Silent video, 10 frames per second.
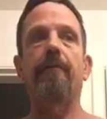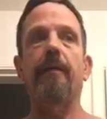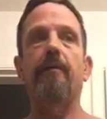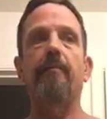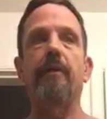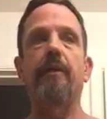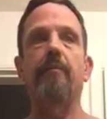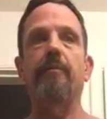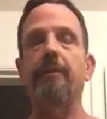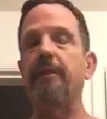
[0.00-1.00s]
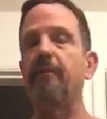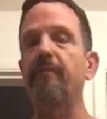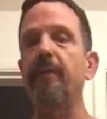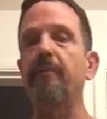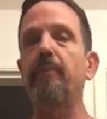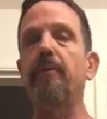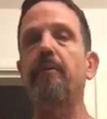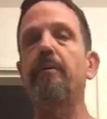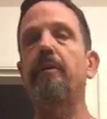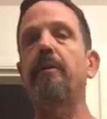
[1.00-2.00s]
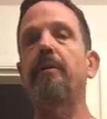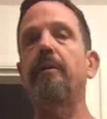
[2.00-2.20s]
that I'm able to give people,